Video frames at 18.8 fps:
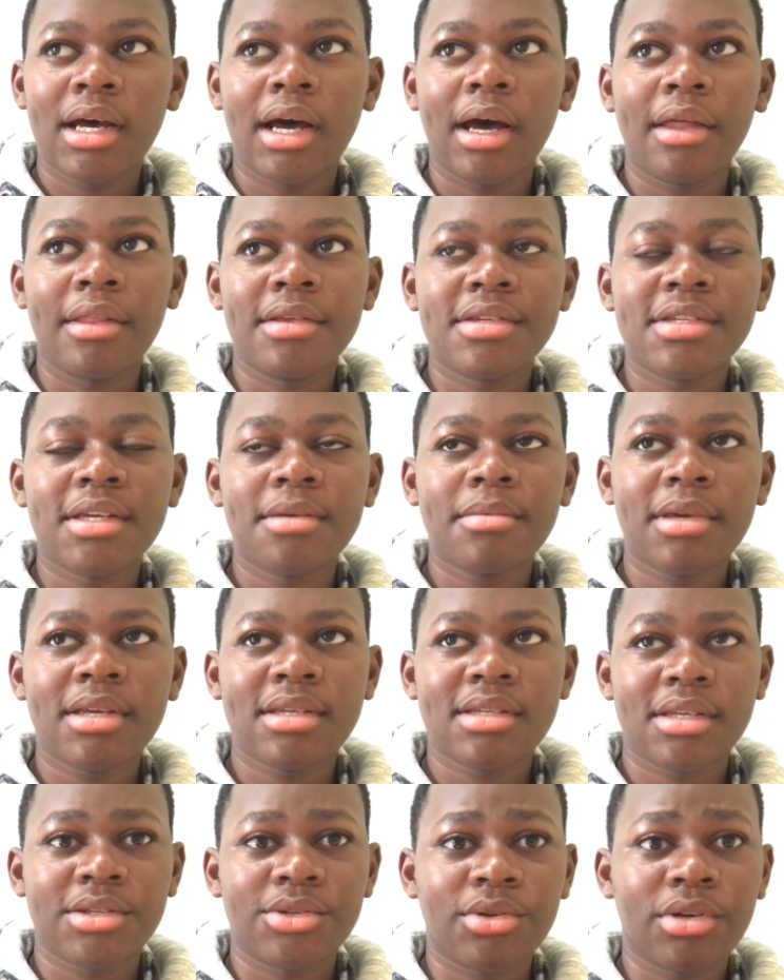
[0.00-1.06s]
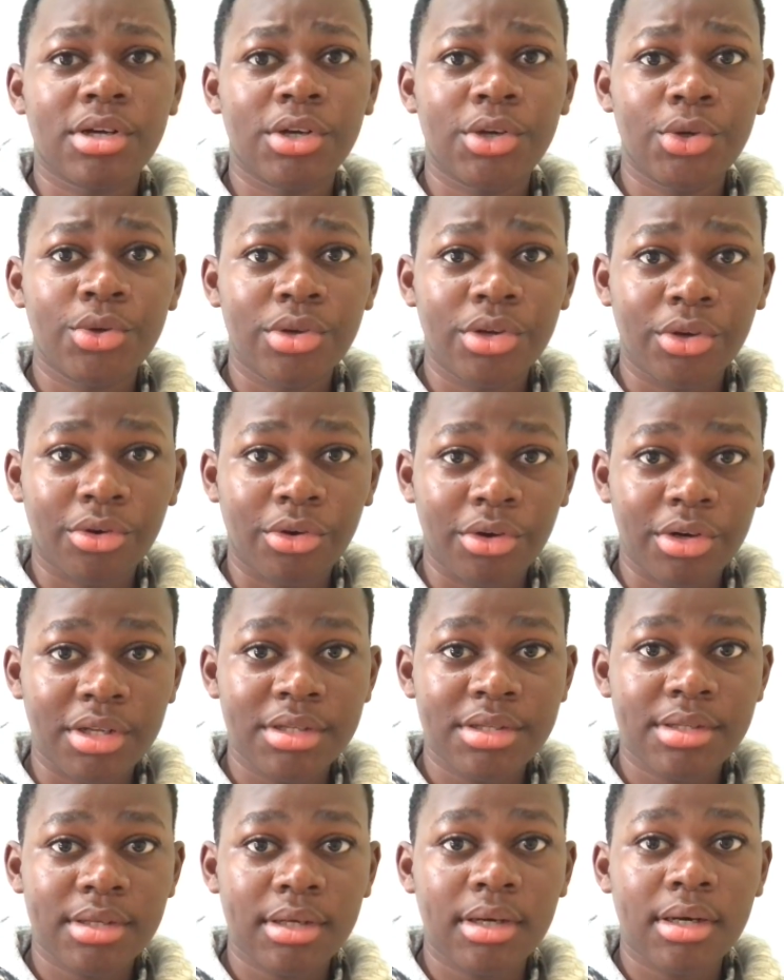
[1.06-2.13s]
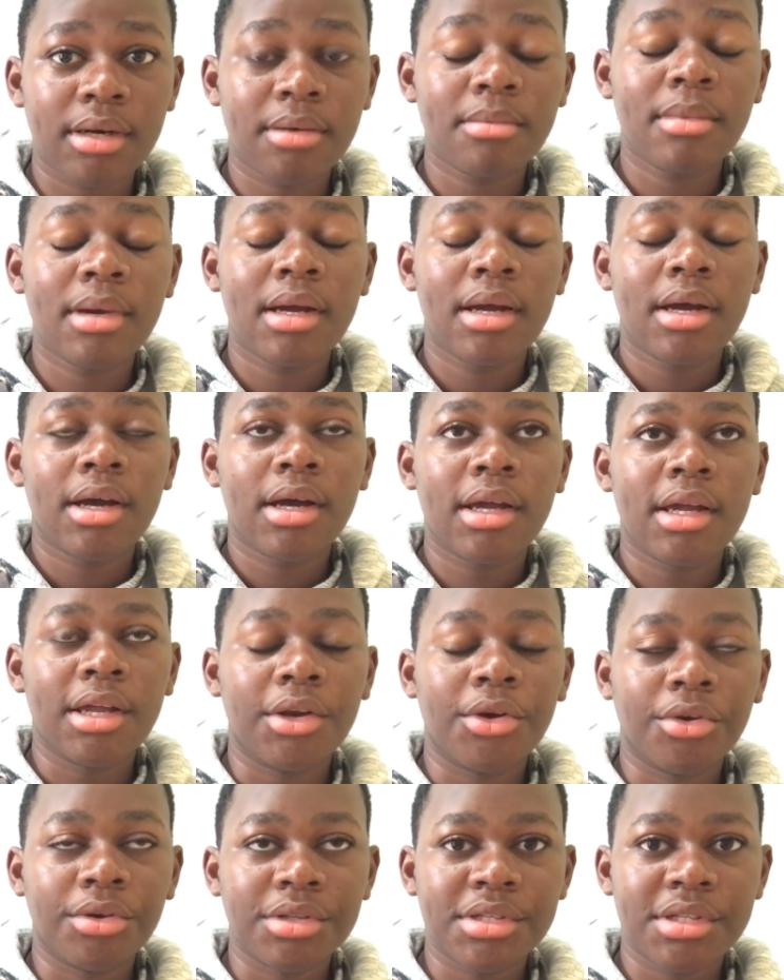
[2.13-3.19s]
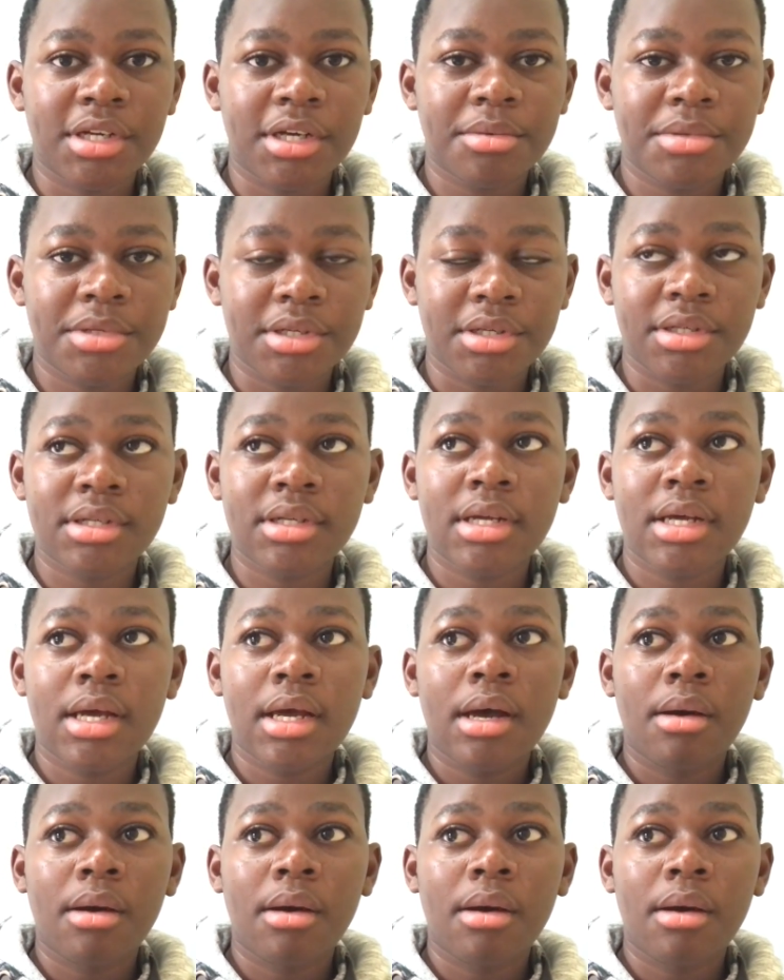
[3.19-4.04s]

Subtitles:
The same case as you can do on Instagram and on Snapchat.